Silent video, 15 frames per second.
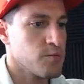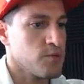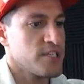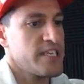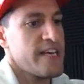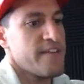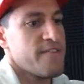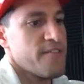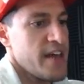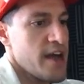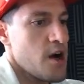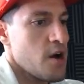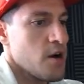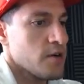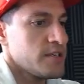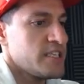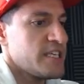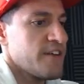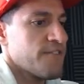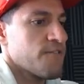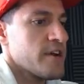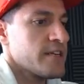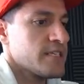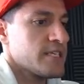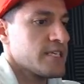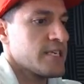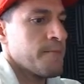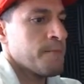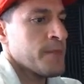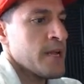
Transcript: We'll see if they are different.